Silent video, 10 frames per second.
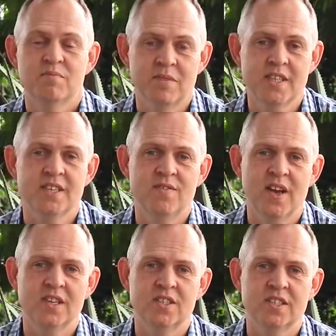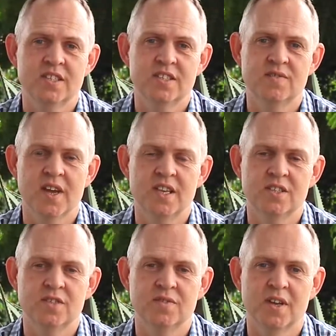That's the advantages and
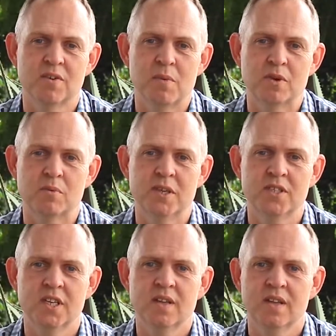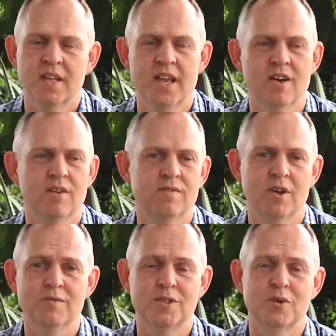disadvantages of incremental budgeting. Now, the
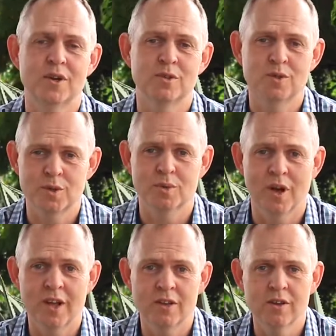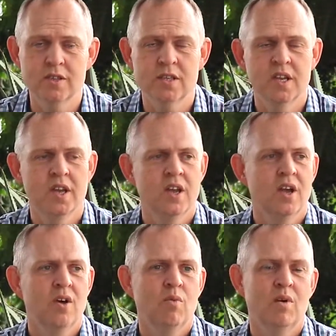obvious question, which one would I use?
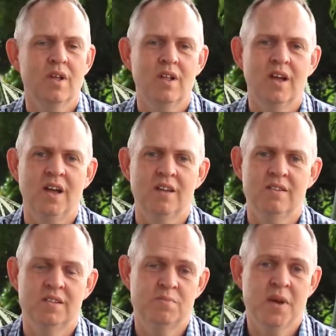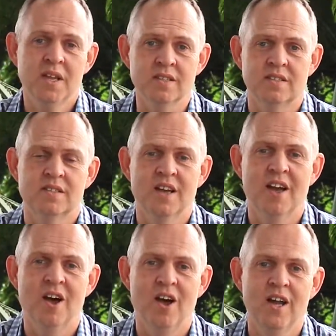Well, it depends.
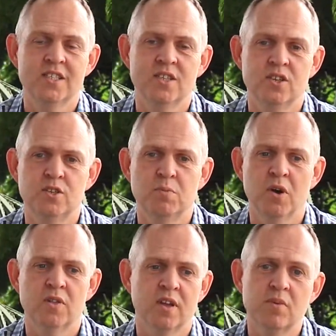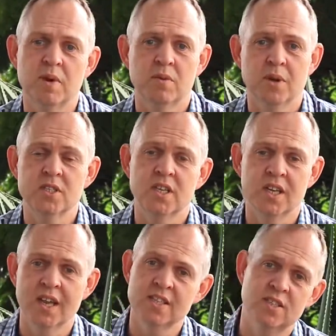I actually use both incremental
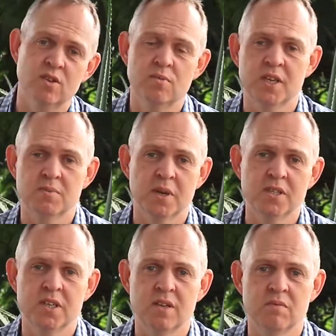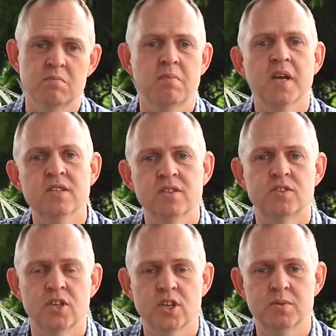budgeting and zero-based budgeting based on the
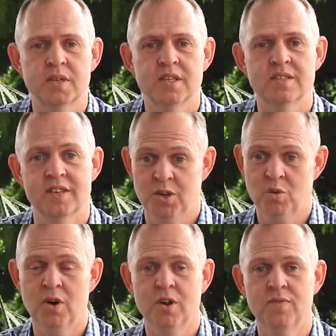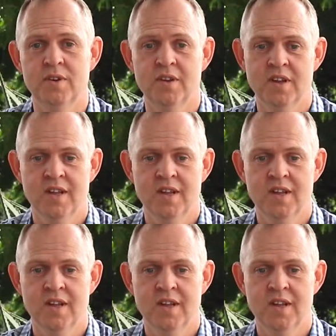circumstances, and quite often